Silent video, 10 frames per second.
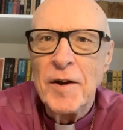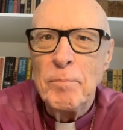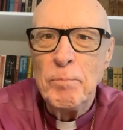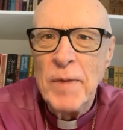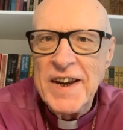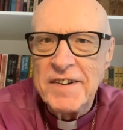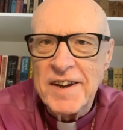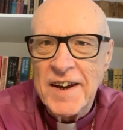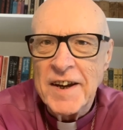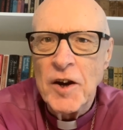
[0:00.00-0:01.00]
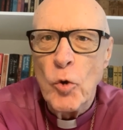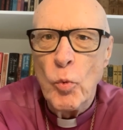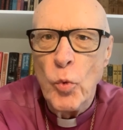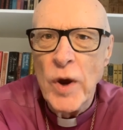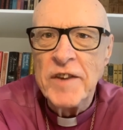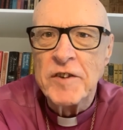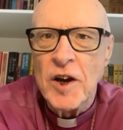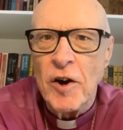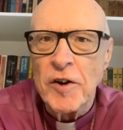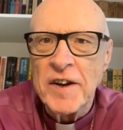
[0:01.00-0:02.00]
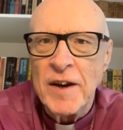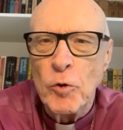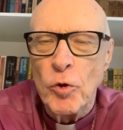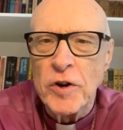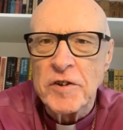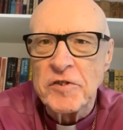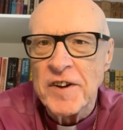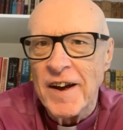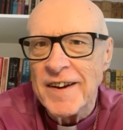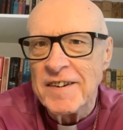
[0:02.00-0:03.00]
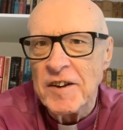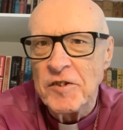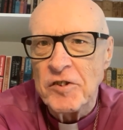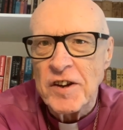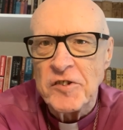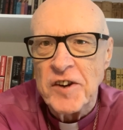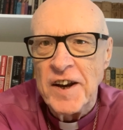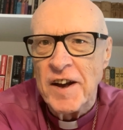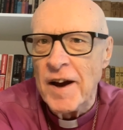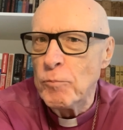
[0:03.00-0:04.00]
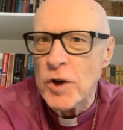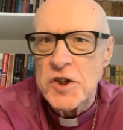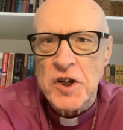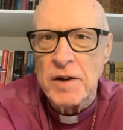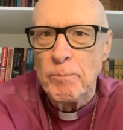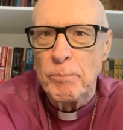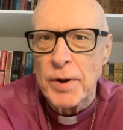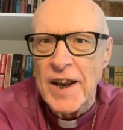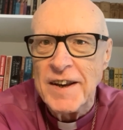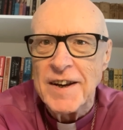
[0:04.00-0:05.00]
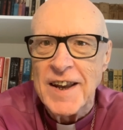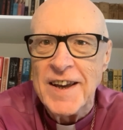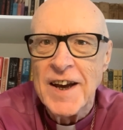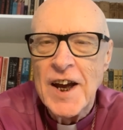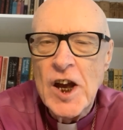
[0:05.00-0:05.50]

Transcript: meeting with God in August 1969, which completely